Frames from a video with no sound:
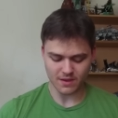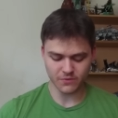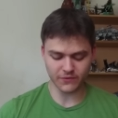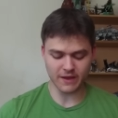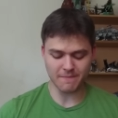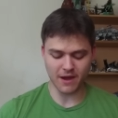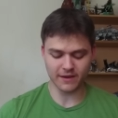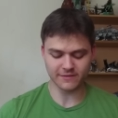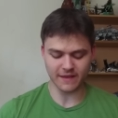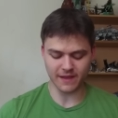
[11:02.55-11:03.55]
The thing about it
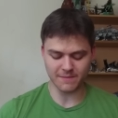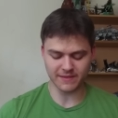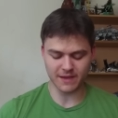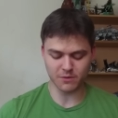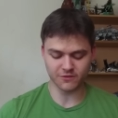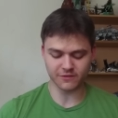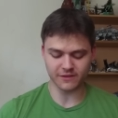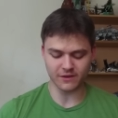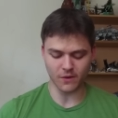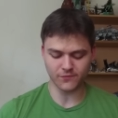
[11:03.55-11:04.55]
is that, I mean, the
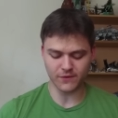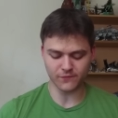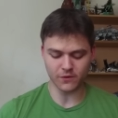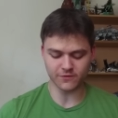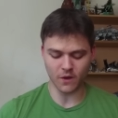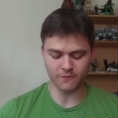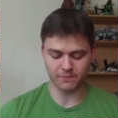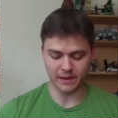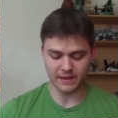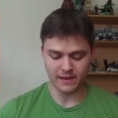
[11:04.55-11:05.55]
emergency nerfed it first off,
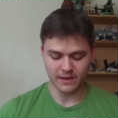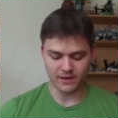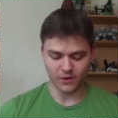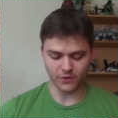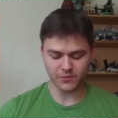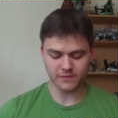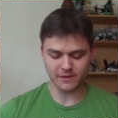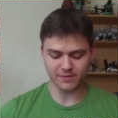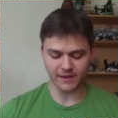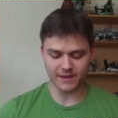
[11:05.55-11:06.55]
but also it
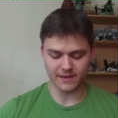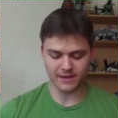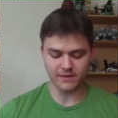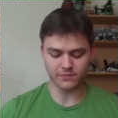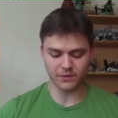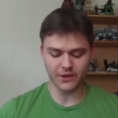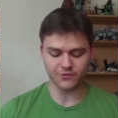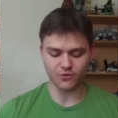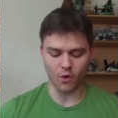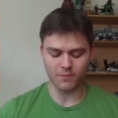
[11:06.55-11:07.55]
seems like it is really
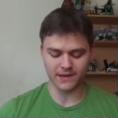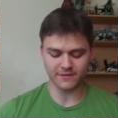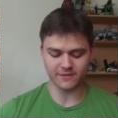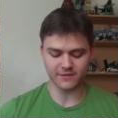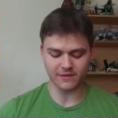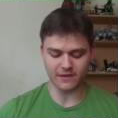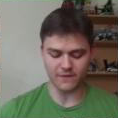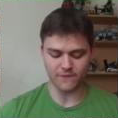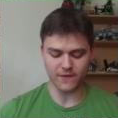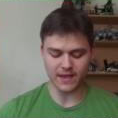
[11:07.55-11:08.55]
strong, but it just
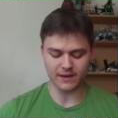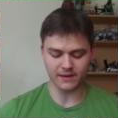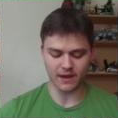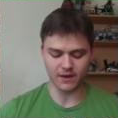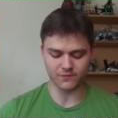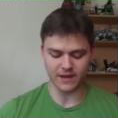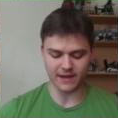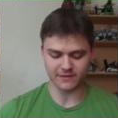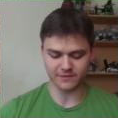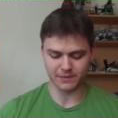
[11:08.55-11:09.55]
doesn't fit in a ton of
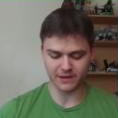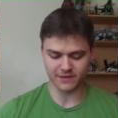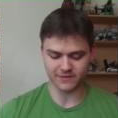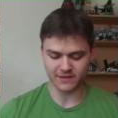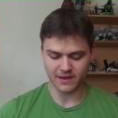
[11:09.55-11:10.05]
decks because...